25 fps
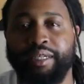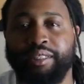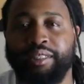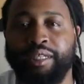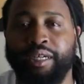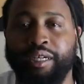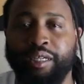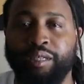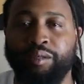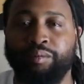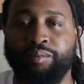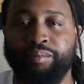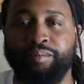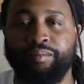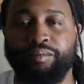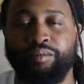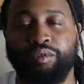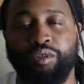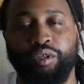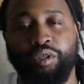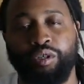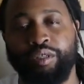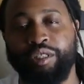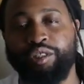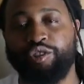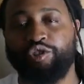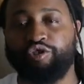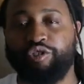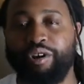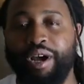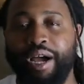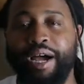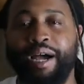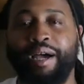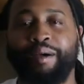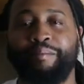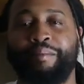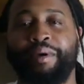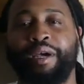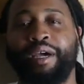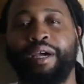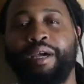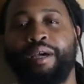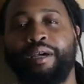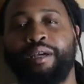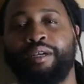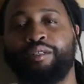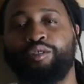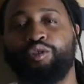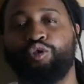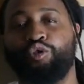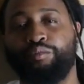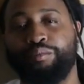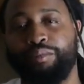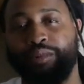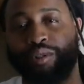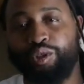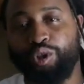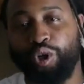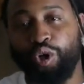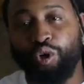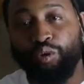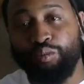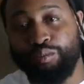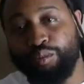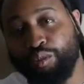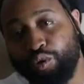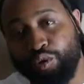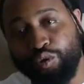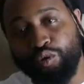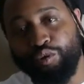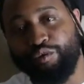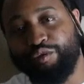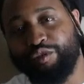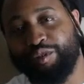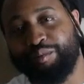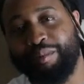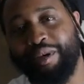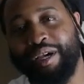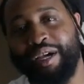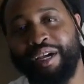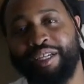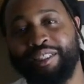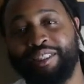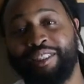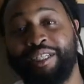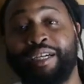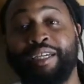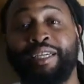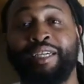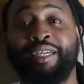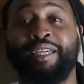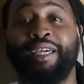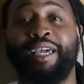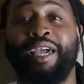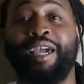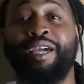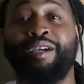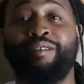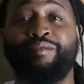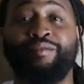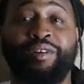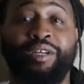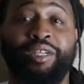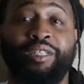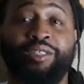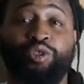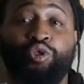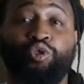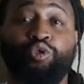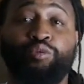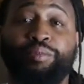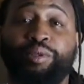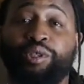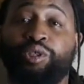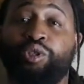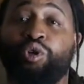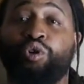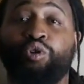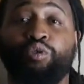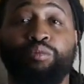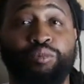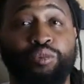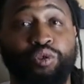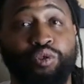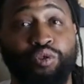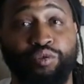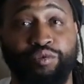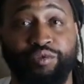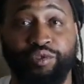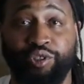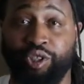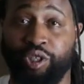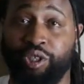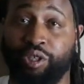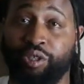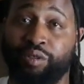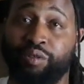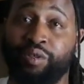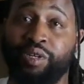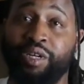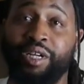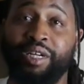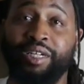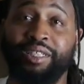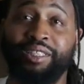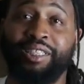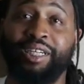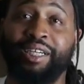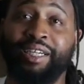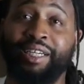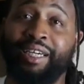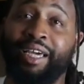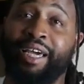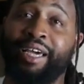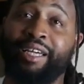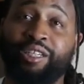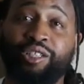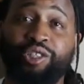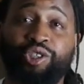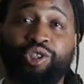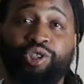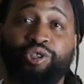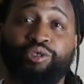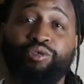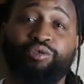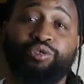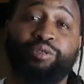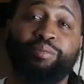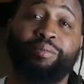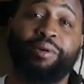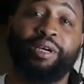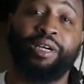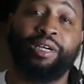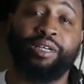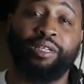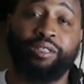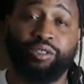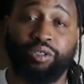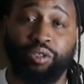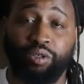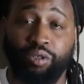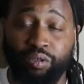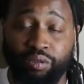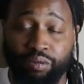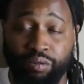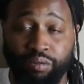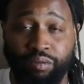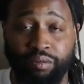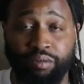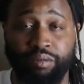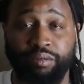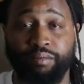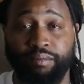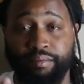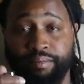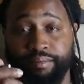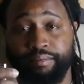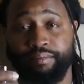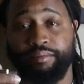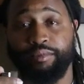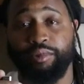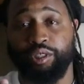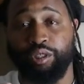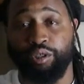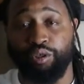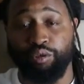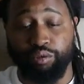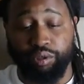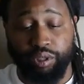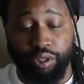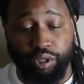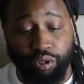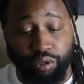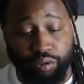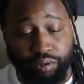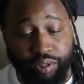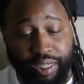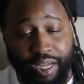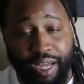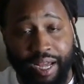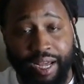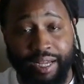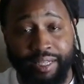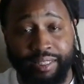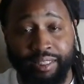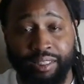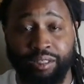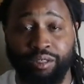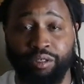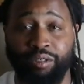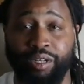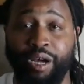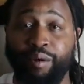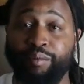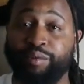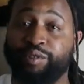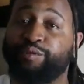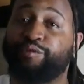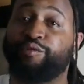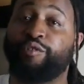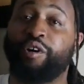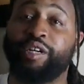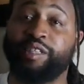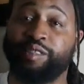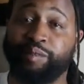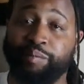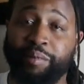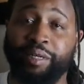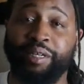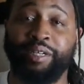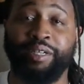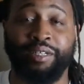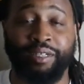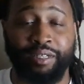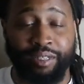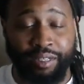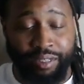Chucky, you know, he tried, man. Super dope moves, man. Chucky gave us super dope moves, yo. Chucky had the juice, man. So salute to those guys. You know, that was Fresh, man.